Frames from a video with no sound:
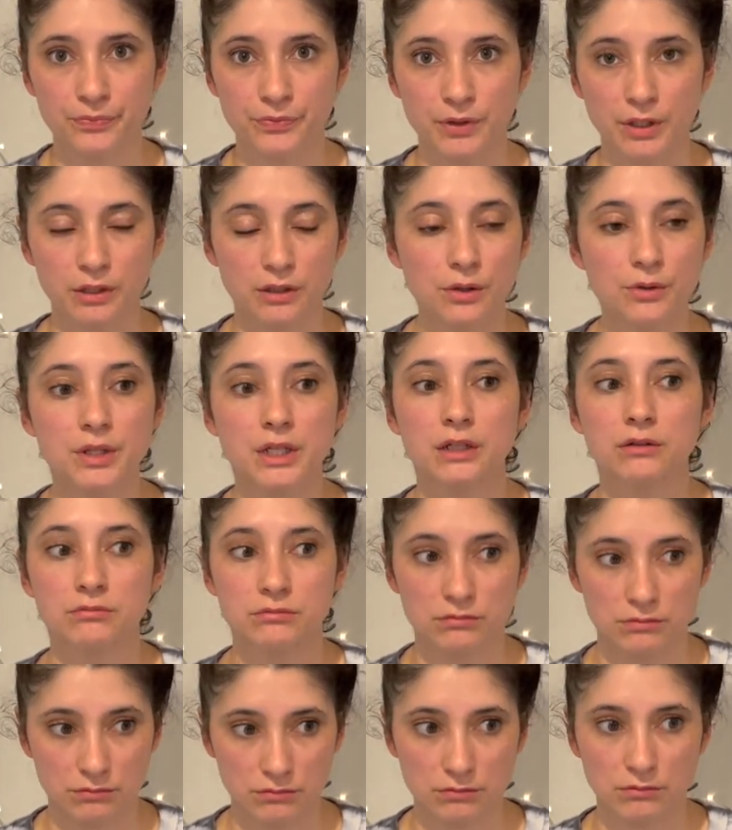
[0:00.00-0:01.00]
The clothing
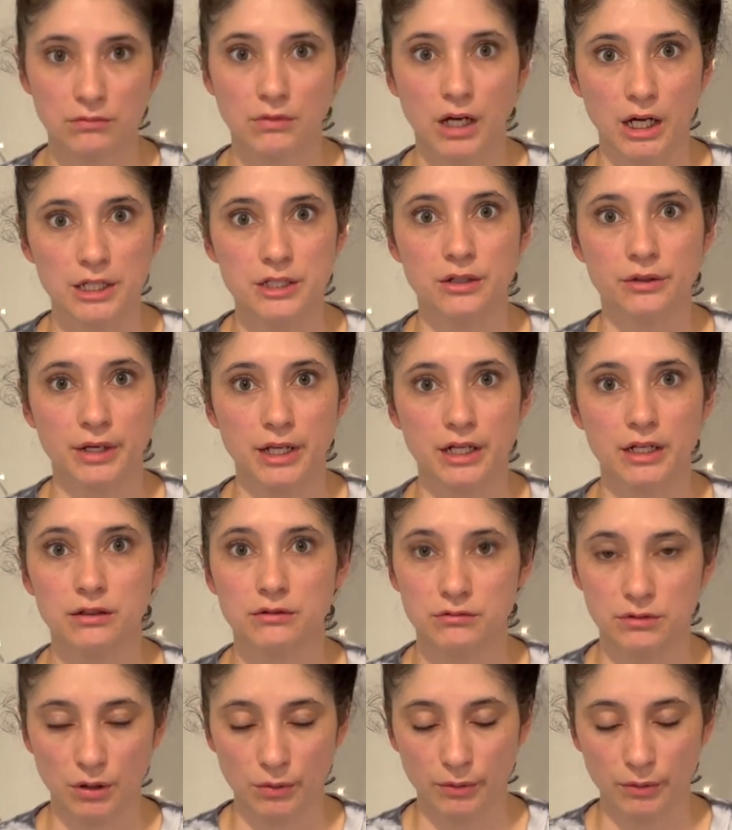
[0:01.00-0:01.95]
I donated, don't